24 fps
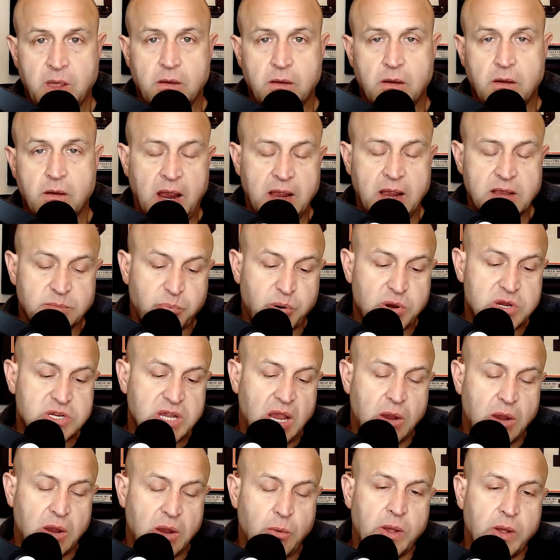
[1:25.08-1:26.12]
All right,
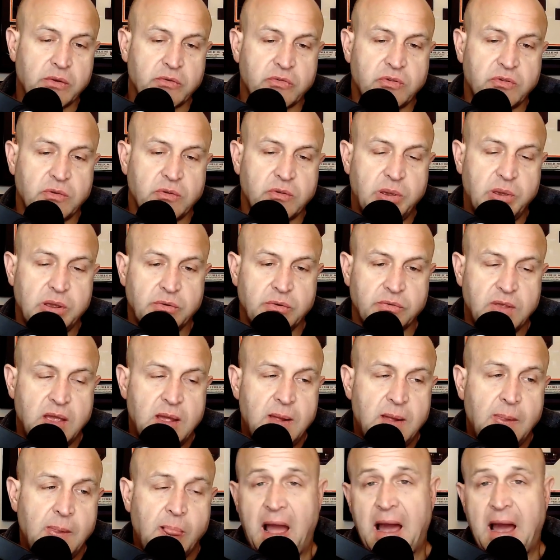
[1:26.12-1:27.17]
appreciate Wickles Pickles.
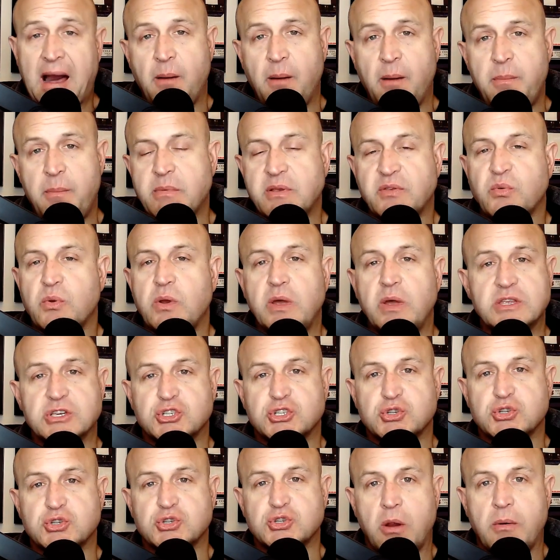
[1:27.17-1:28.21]
Alabama is really the
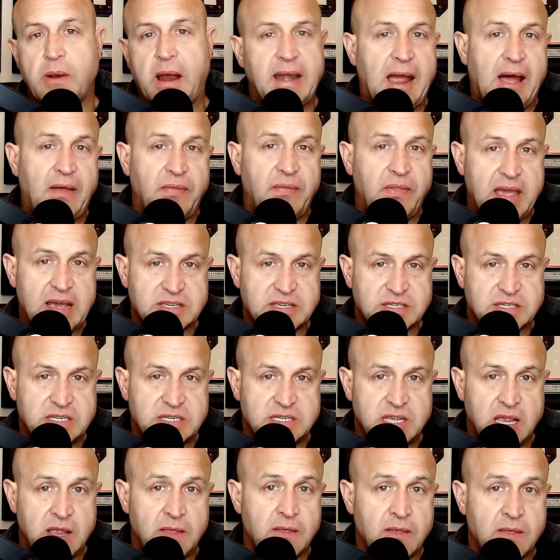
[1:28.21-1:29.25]
story right now in the
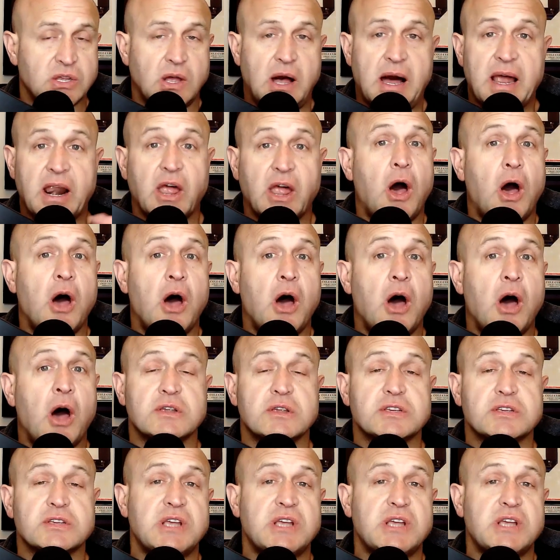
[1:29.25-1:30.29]
SEC. There's a lot of other
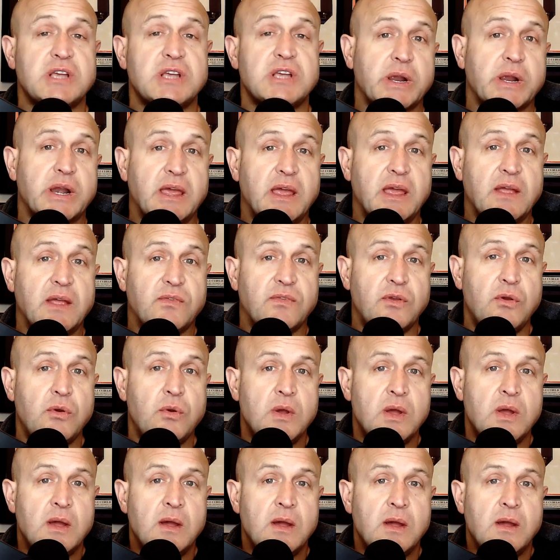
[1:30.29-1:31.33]
little stuff that we're going to get
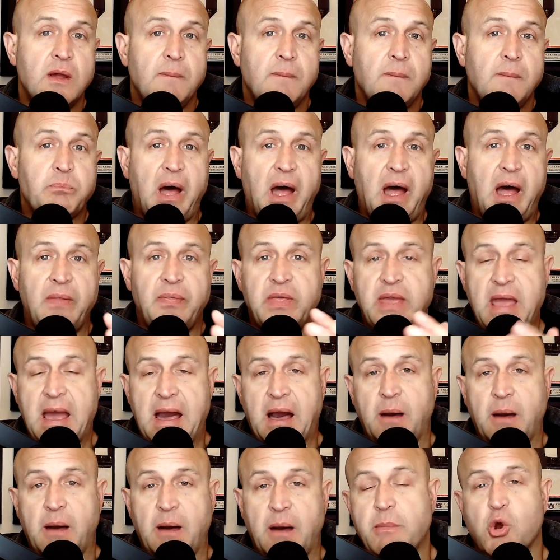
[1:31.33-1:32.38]
to, but the
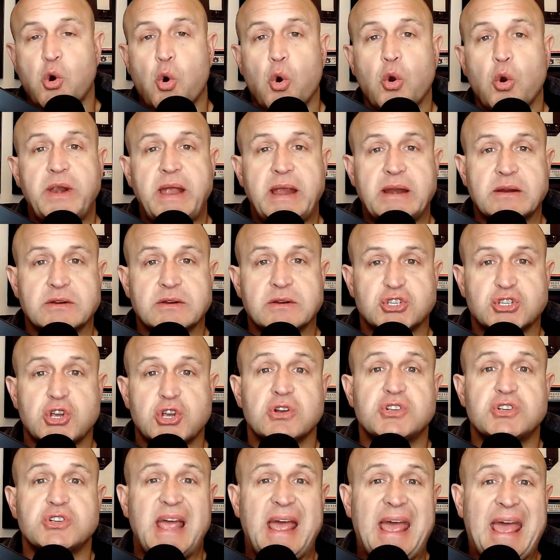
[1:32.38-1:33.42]
Alabama coordinator
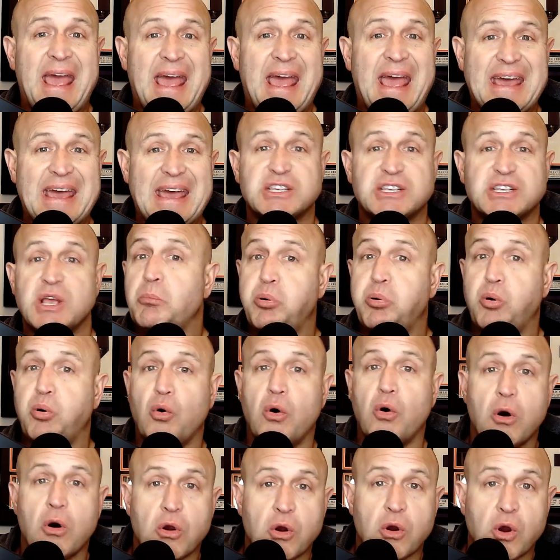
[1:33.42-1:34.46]
search is
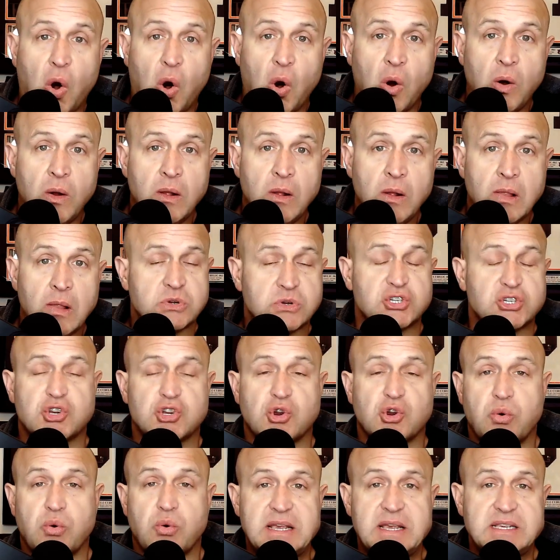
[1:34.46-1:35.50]
plural, which is
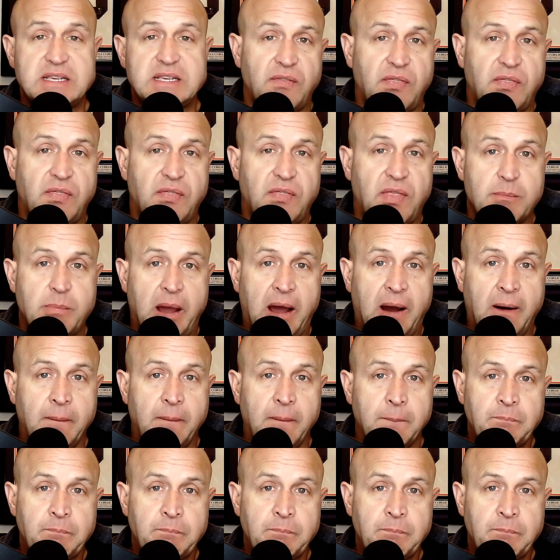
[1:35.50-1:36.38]
crazy to think about.